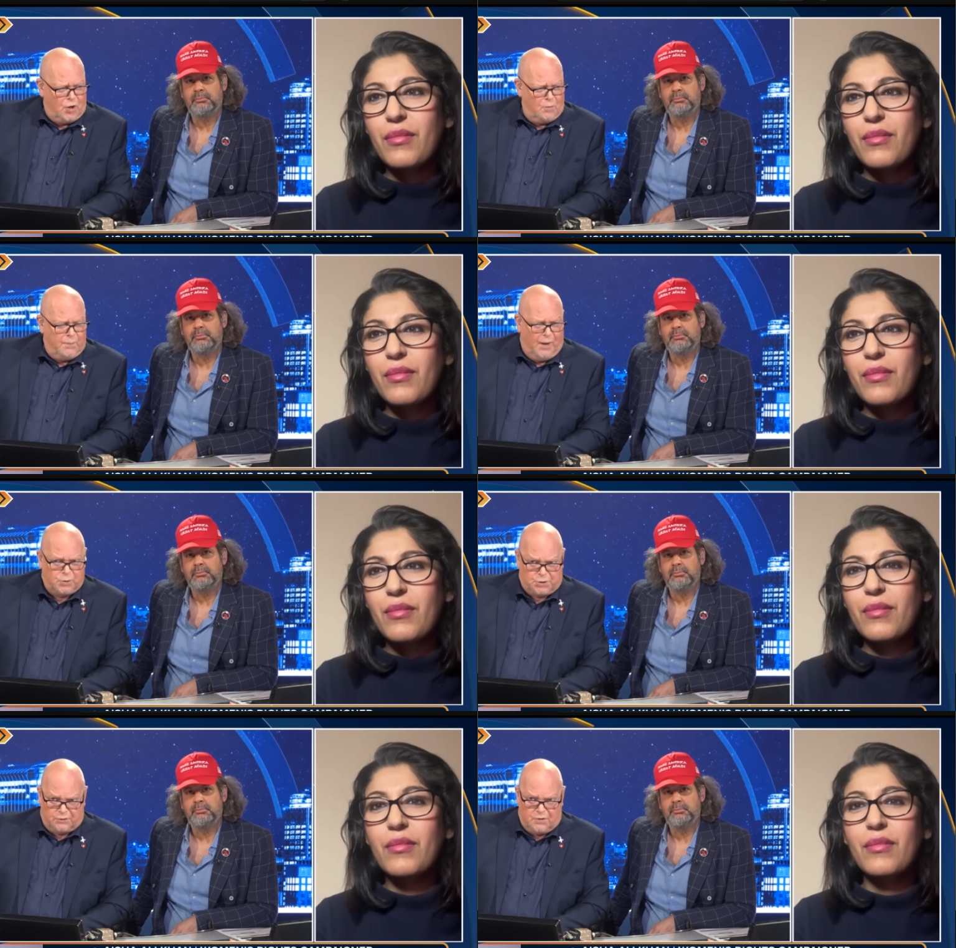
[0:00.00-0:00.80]

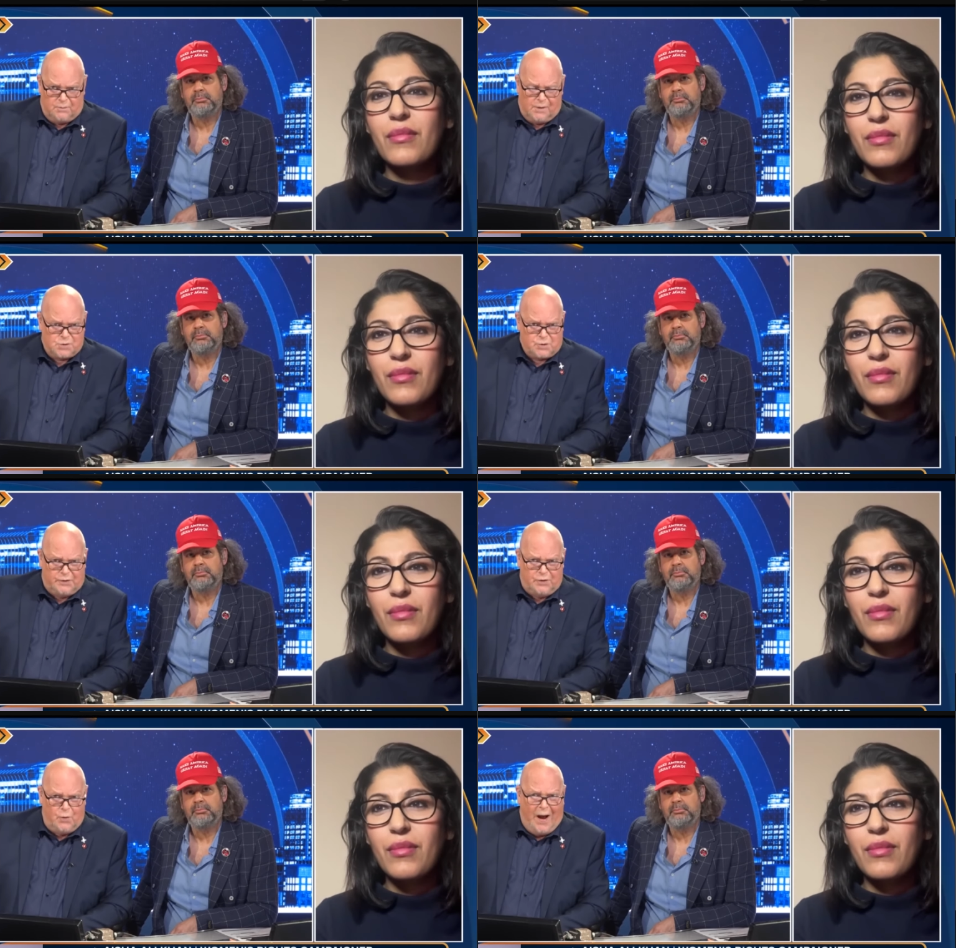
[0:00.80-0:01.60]
Speaker 1: compulsion,
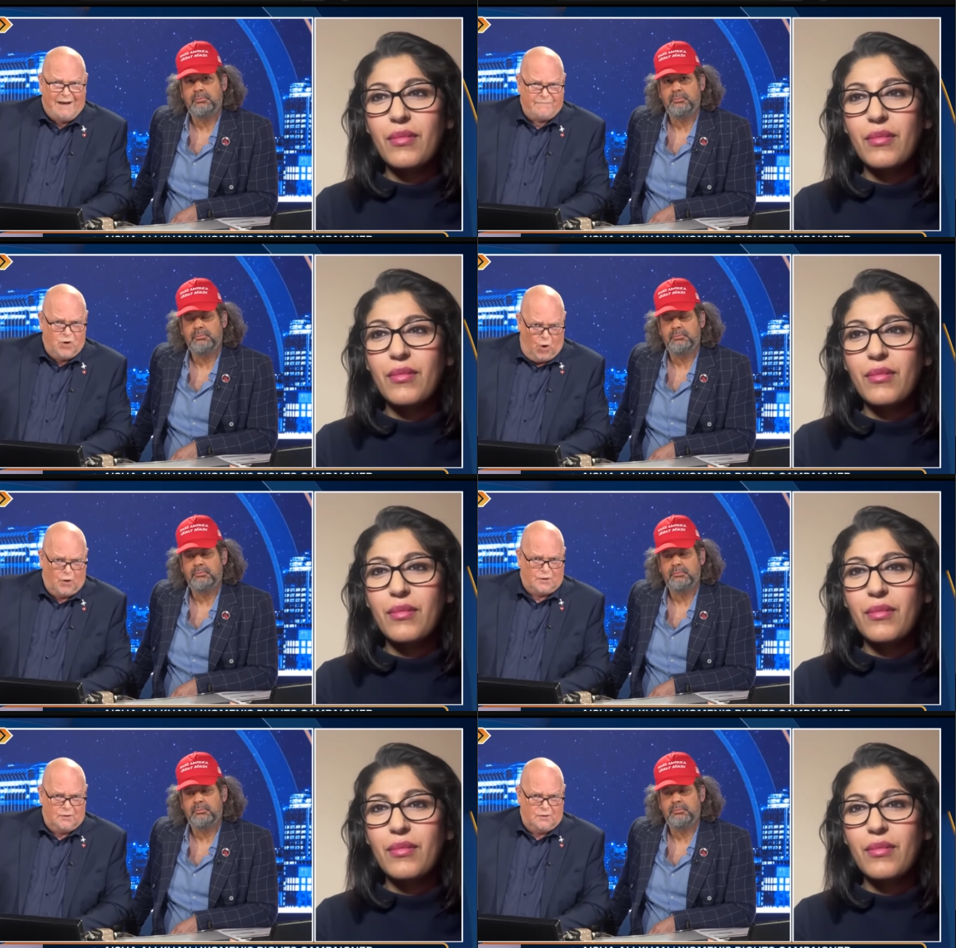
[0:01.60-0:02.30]
compulsorily, you have got